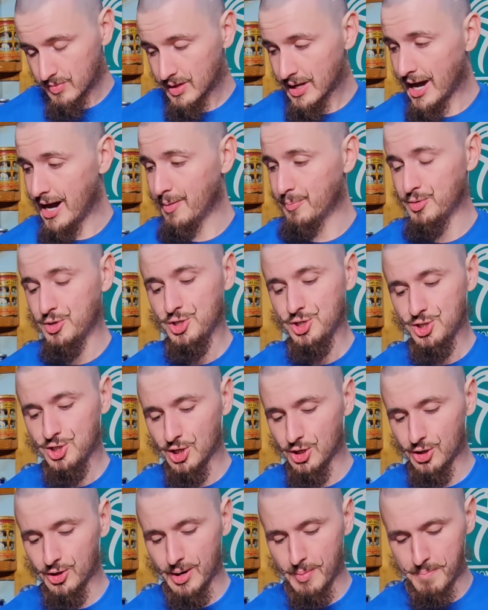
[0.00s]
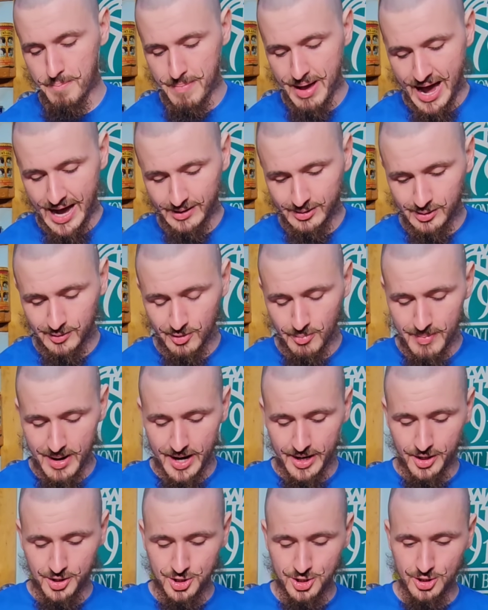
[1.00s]
I'm sure a massive
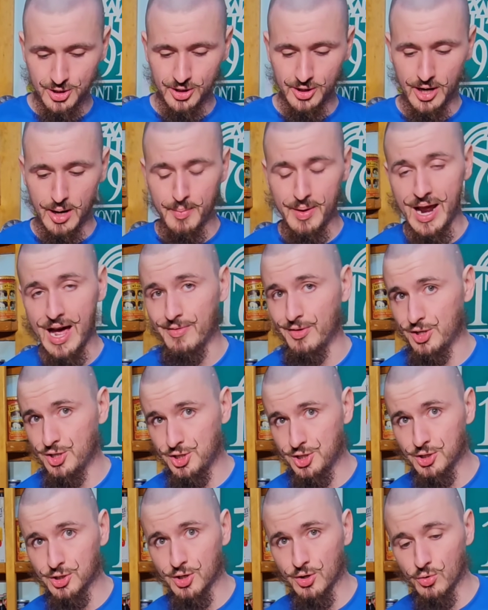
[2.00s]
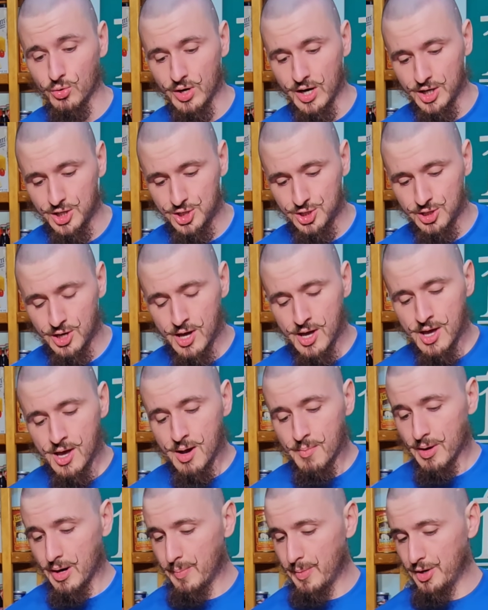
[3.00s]
amount of sugar. I'm going to have a sugar rush.
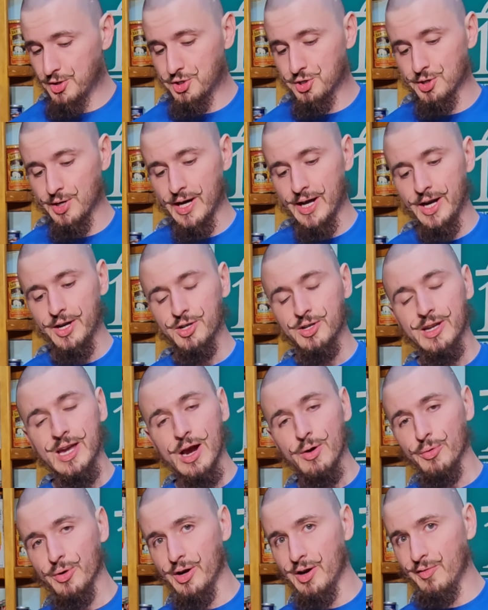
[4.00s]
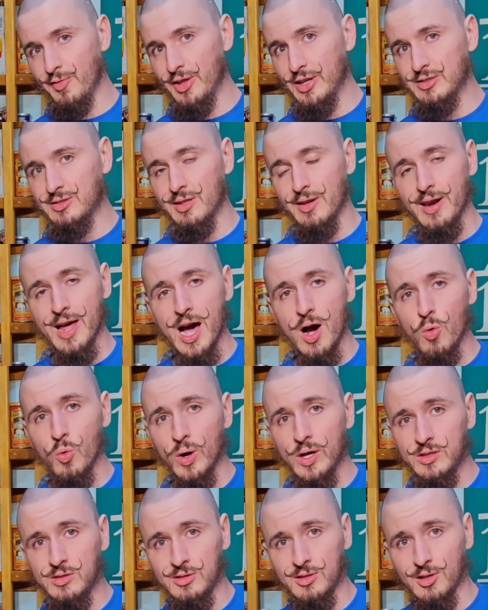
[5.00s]
But I'm going to try to get rid of this and not
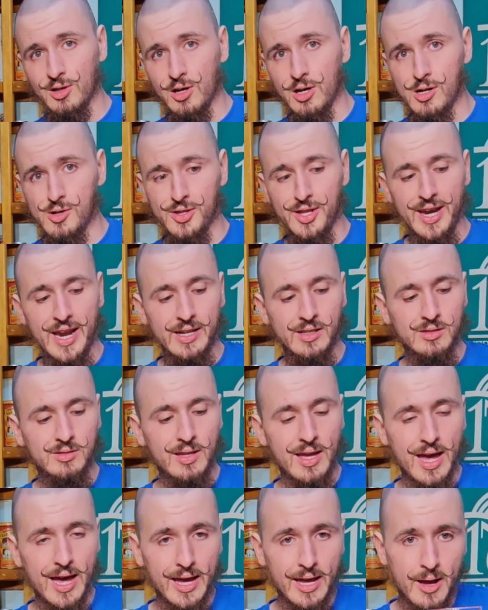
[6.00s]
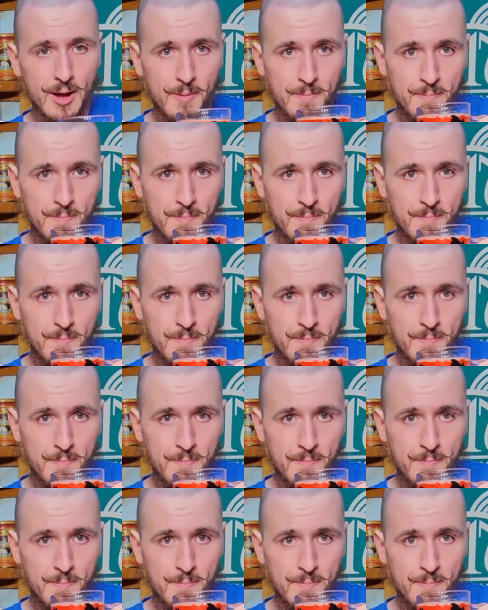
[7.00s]
waste it all in the next day.